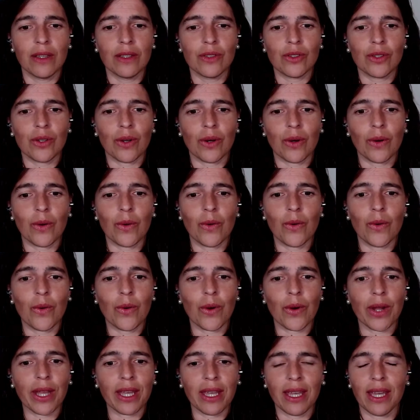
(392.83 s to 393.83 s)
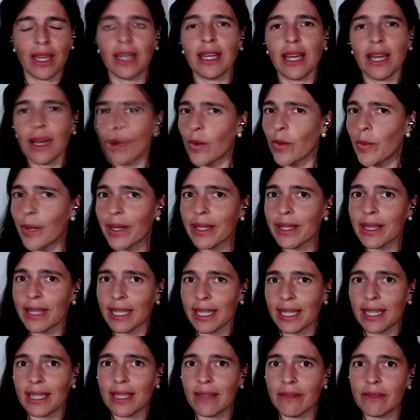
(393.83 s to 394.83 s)
So again, I hope I, that
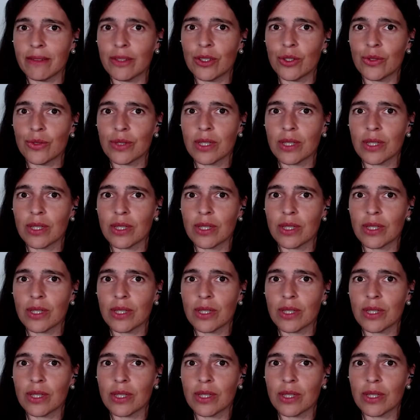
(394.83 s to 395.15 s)
I've given you